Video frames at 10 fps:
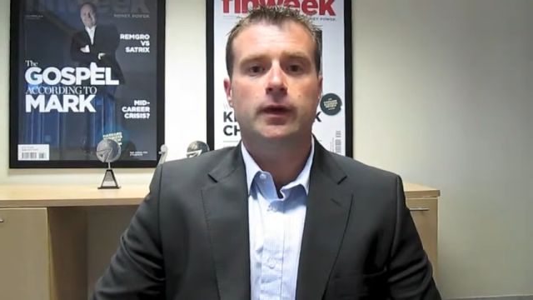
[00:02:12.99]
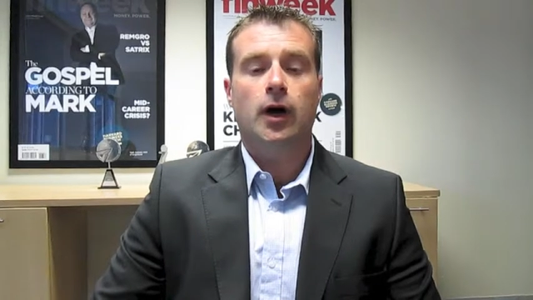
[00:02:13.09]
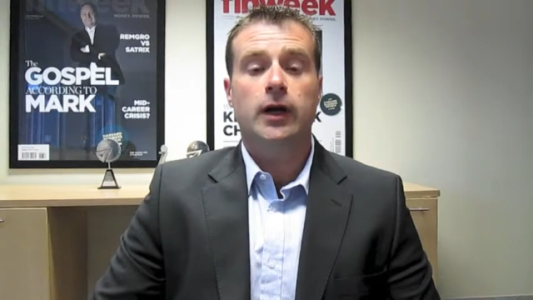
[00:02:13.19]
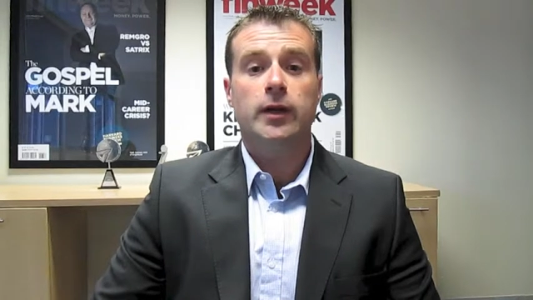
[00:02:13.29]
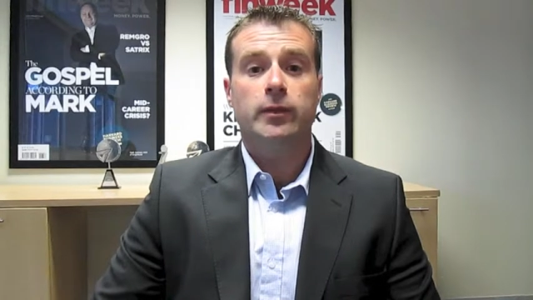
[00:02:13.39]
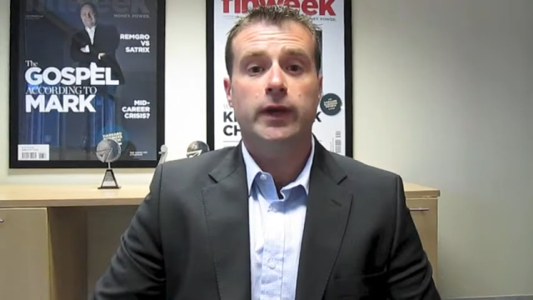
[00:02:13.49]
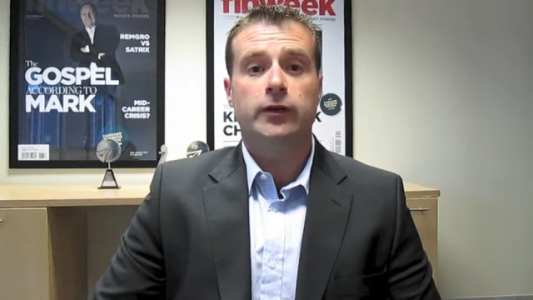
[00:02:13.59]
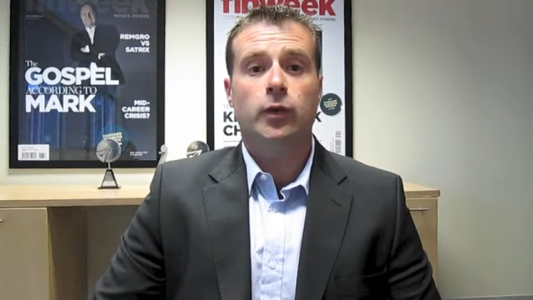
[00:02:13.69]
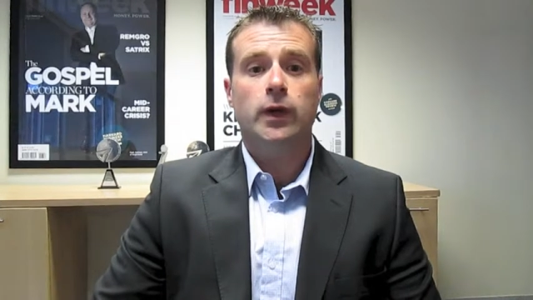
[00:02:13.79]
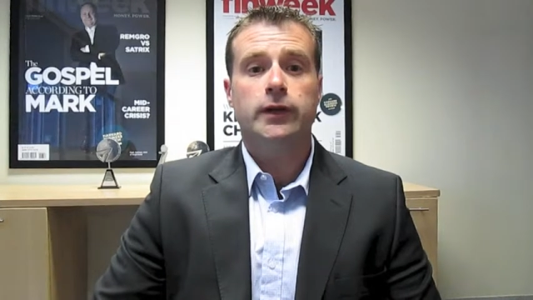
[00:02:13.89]
only
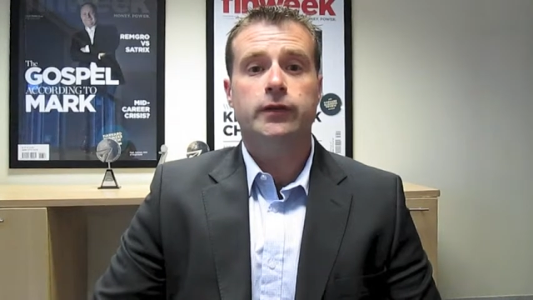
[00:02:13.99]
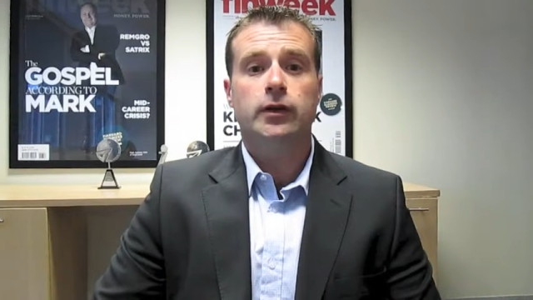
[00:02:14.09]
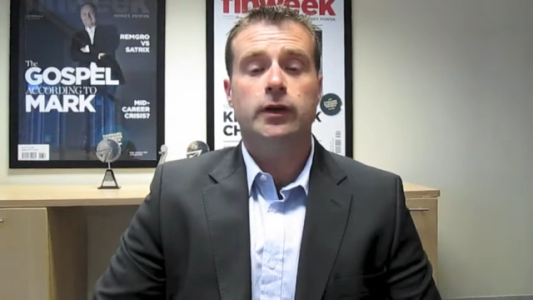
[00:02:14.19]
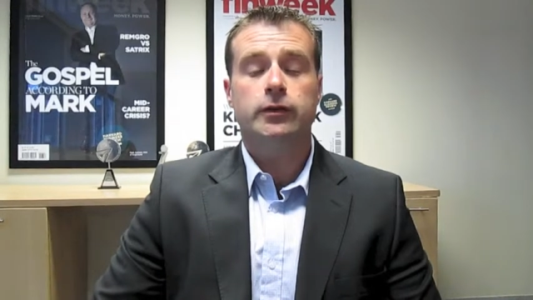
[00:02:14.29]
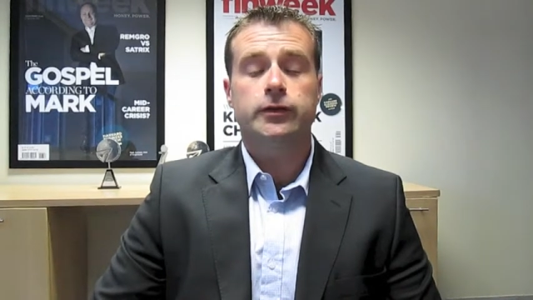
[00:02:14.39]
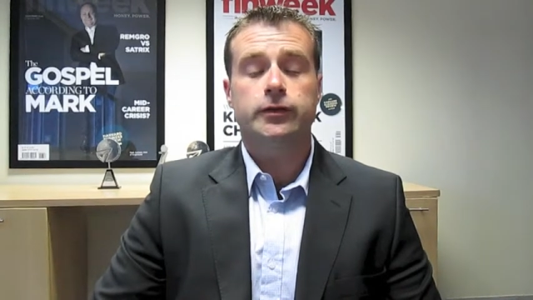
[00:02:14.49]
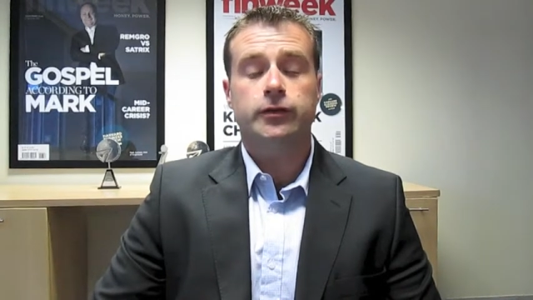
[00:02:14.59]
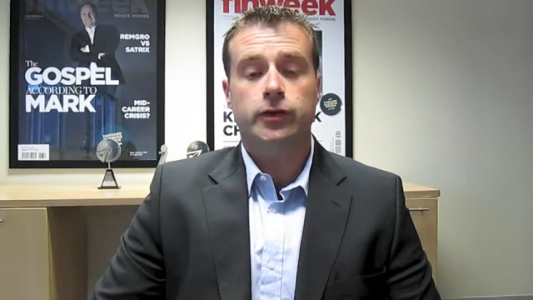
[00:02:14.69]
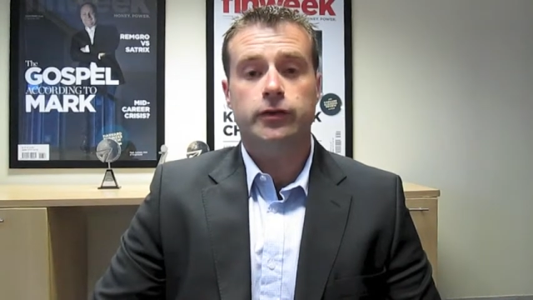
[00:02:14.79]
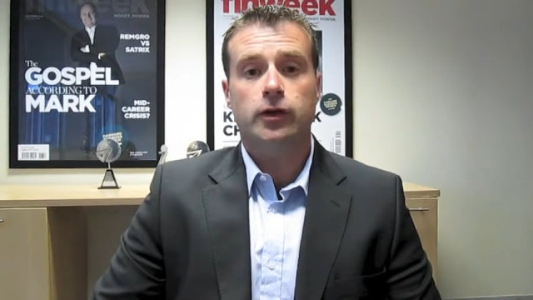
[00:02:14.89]
being 22
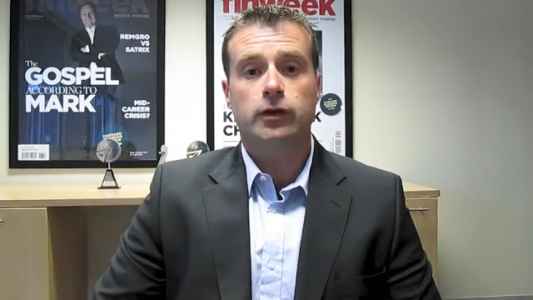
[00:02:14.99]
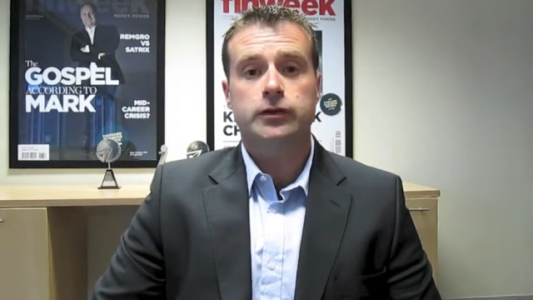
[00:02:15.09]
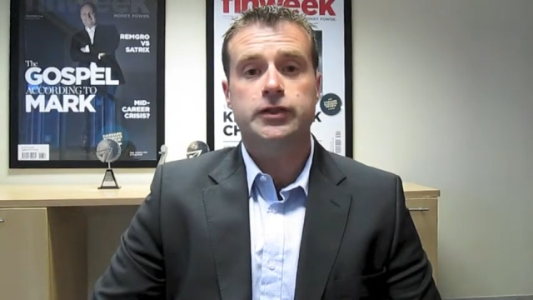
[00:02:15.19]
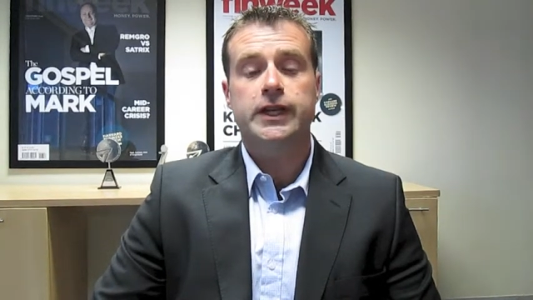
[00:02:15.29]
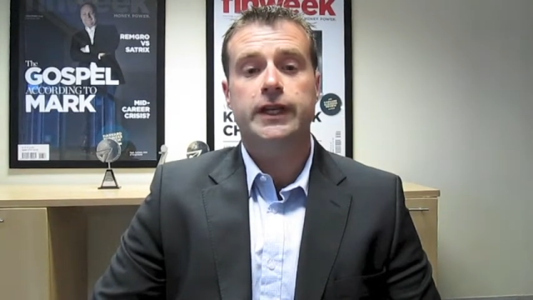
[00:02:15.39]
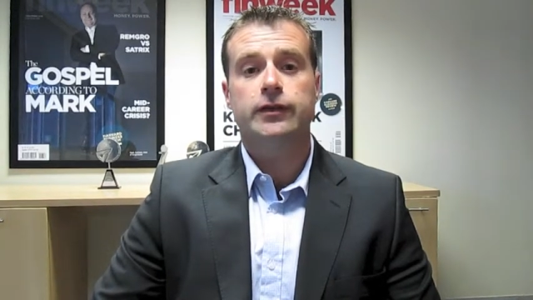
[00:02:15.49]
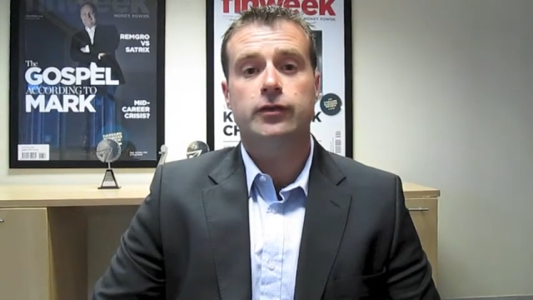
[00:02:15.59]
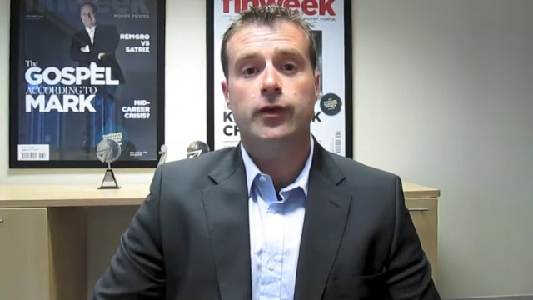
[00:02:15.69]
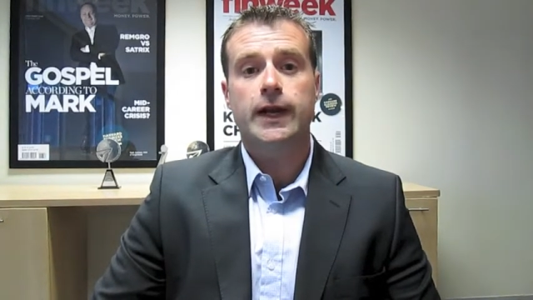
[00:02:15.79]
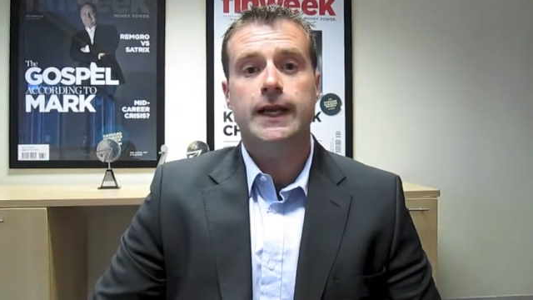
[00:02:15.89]
years old, she is
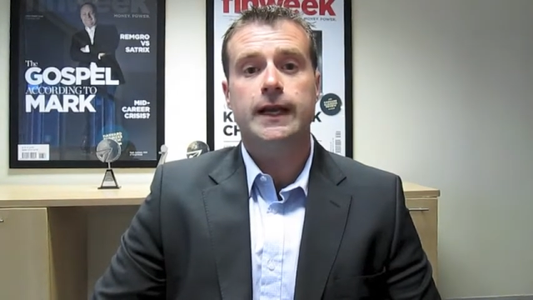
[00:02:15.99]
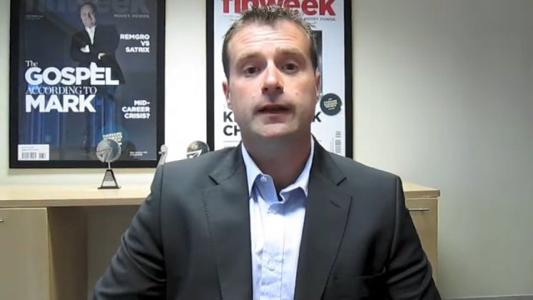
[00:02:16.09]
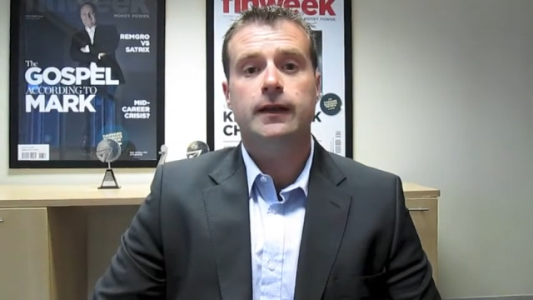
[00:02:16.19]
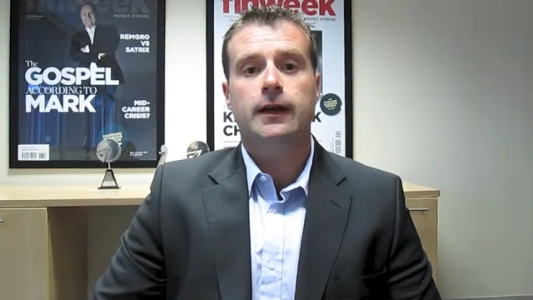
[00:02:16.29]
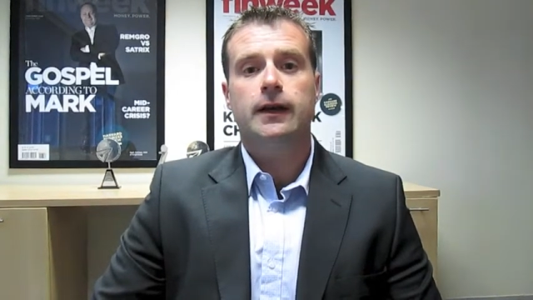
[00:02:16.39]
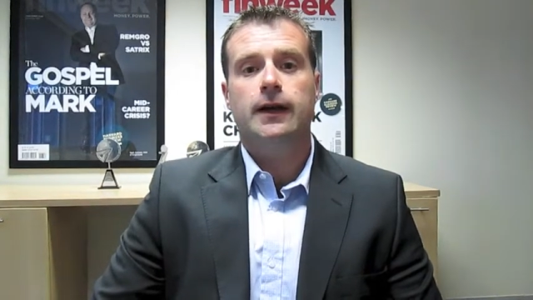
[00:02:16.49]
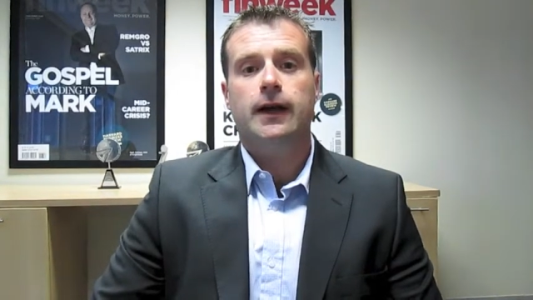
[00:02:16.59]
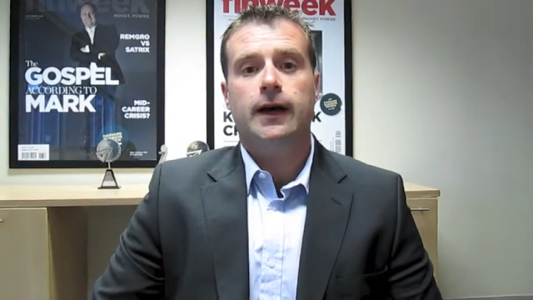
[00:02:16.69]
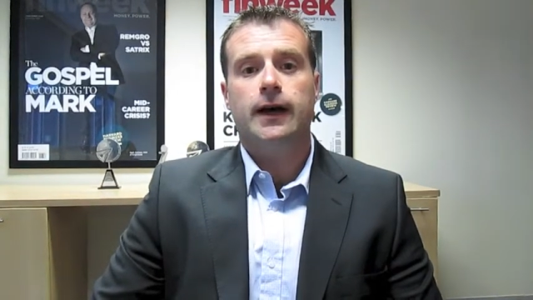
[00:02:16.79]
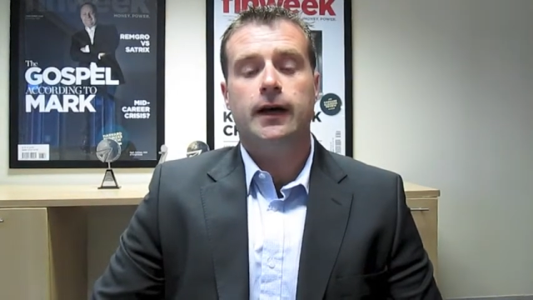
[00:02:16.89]
already
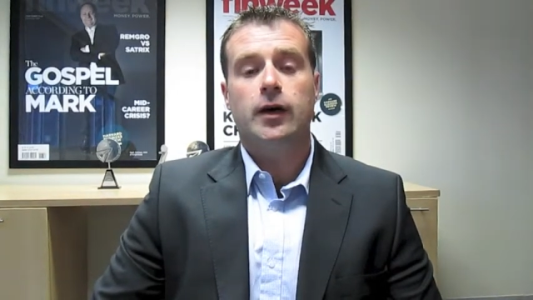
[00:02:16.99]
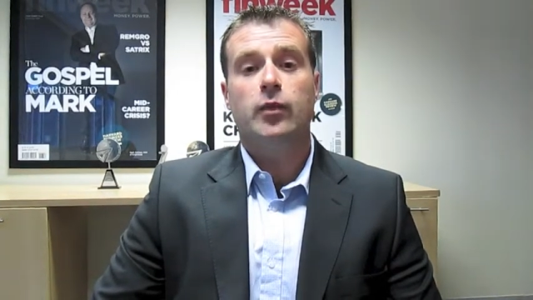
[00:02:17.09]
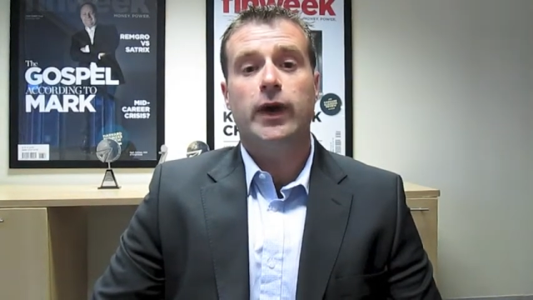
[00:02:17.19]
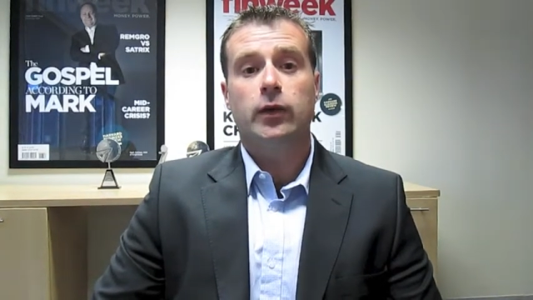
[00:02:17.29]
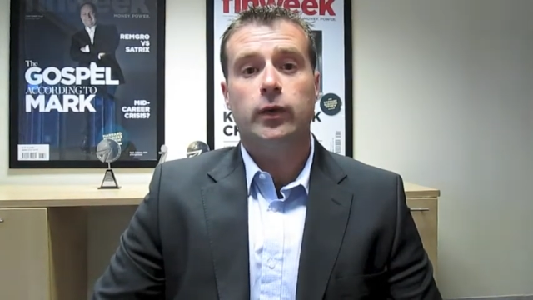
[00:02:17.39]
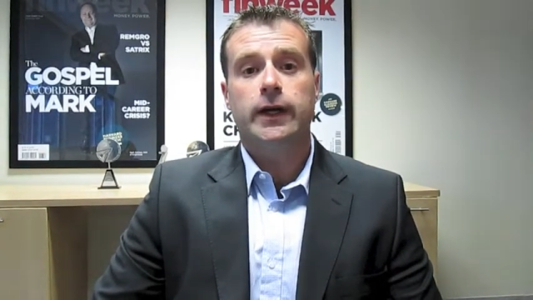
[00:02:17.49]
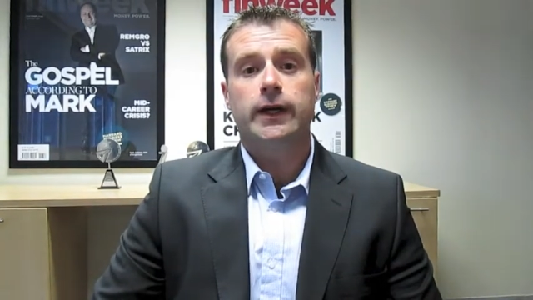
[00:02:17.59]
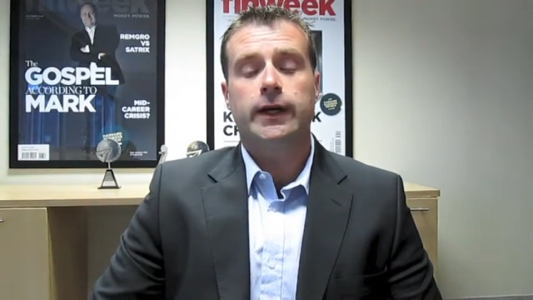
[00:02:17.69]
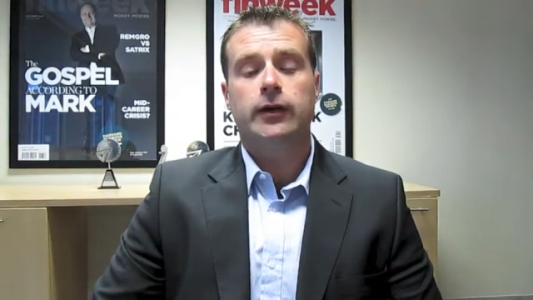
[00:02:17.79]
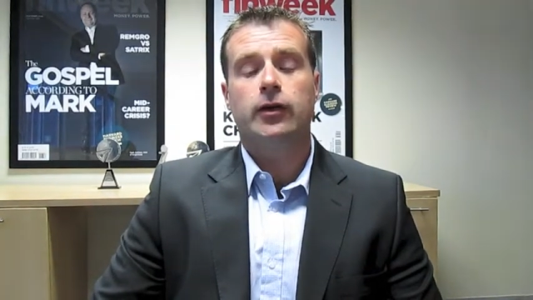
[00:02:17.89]
a breadwinner
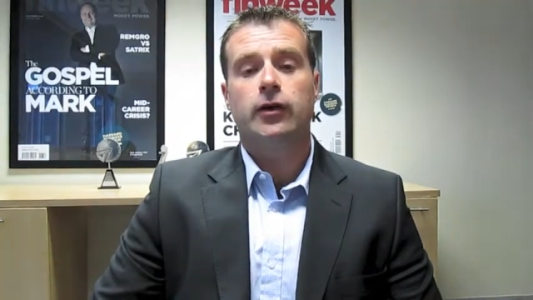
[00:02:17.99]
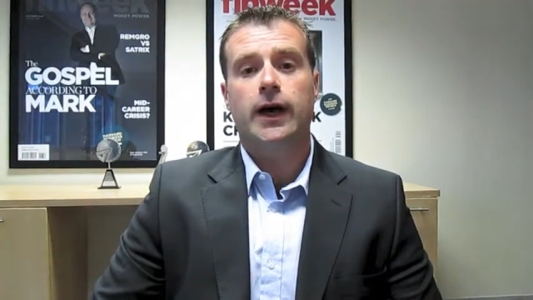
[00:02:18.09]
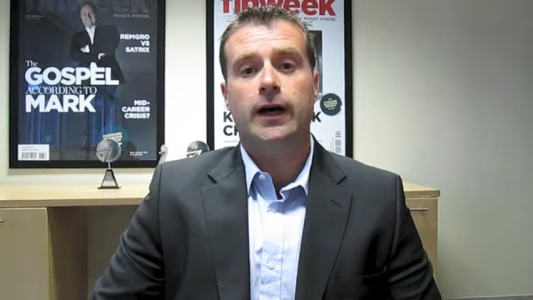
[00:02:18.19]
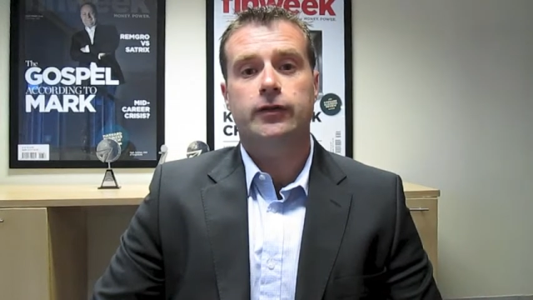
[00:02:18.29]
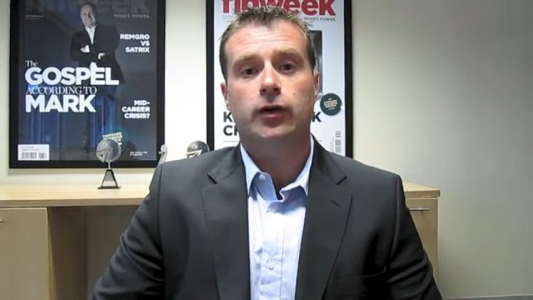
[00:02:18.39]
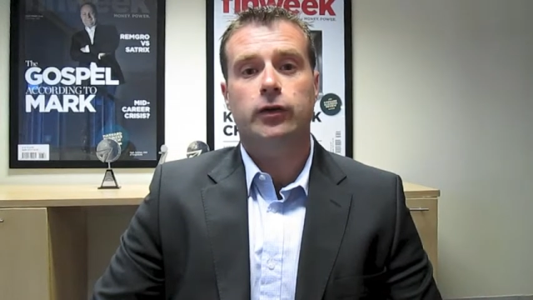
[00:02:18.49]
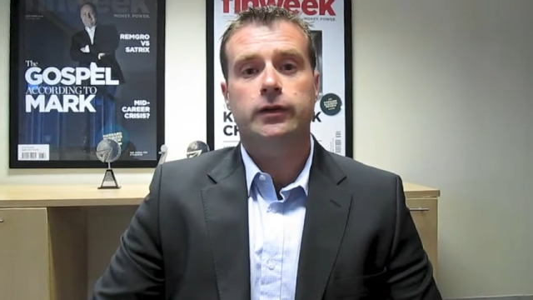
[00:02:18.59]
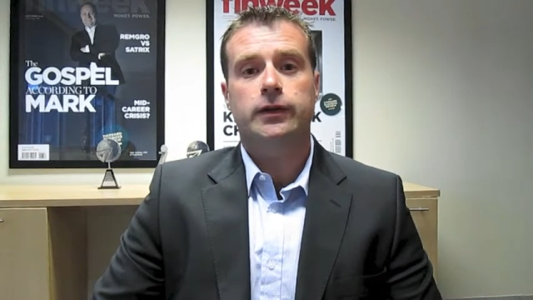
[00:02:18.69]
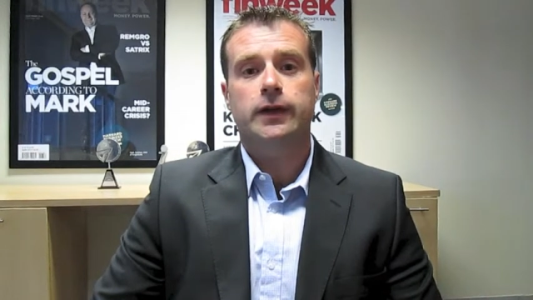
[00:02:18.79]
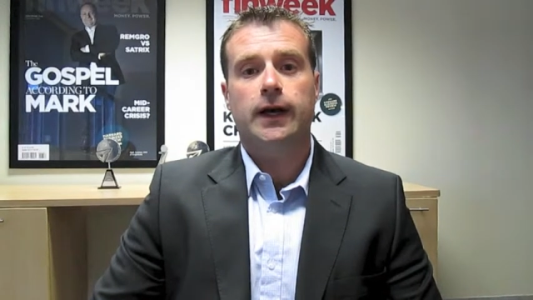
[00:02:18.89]
in her household.